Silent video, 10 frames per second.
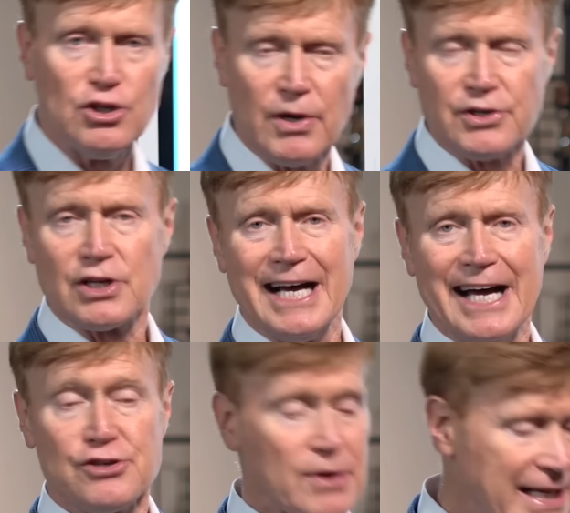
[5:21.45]
to under
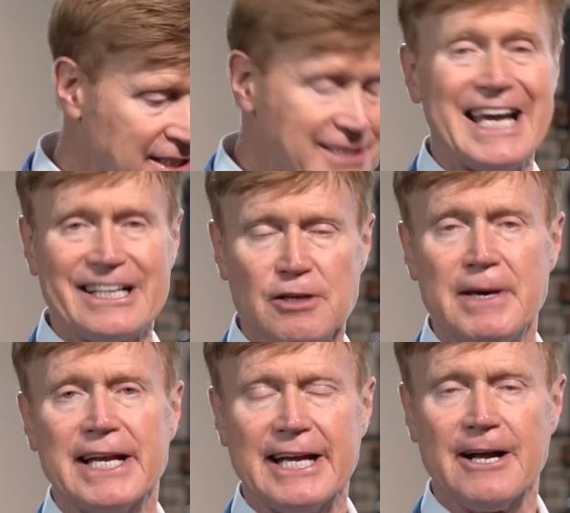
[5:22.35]
contract to take the
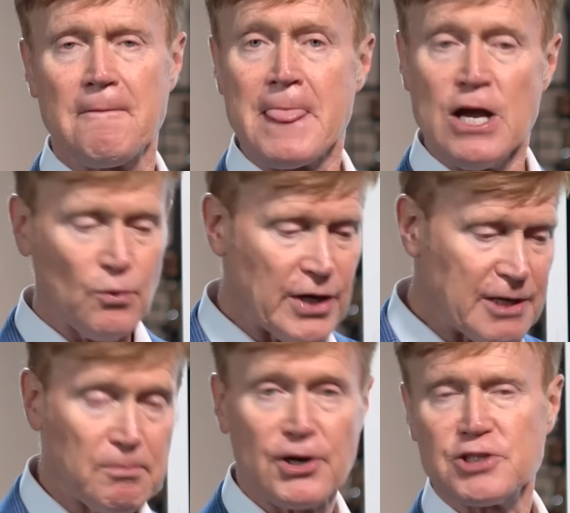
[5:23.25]
Medicare
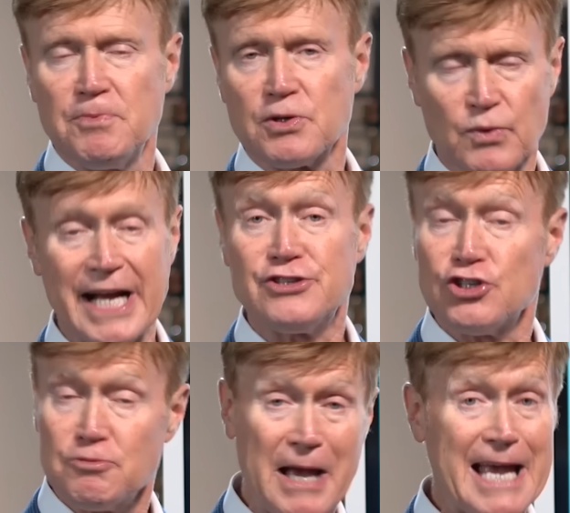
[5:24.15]
reimbursement rates
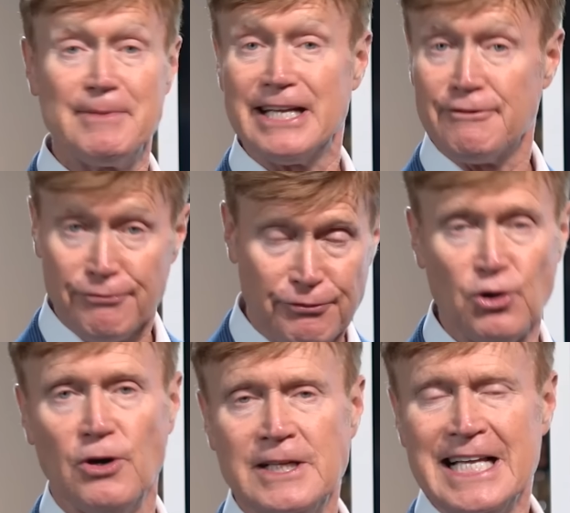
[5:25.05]
as payment in
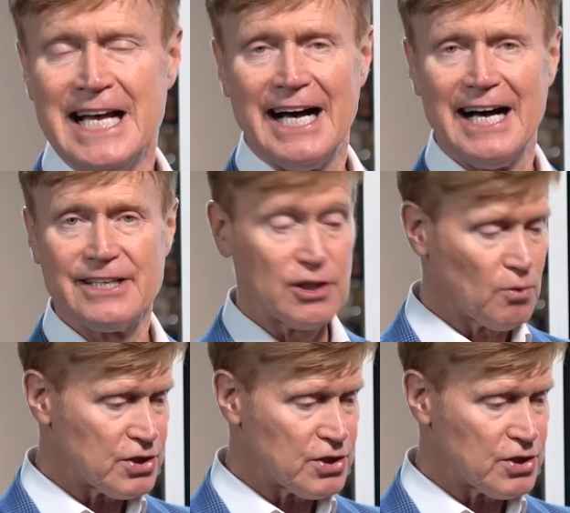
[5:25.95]
full. In other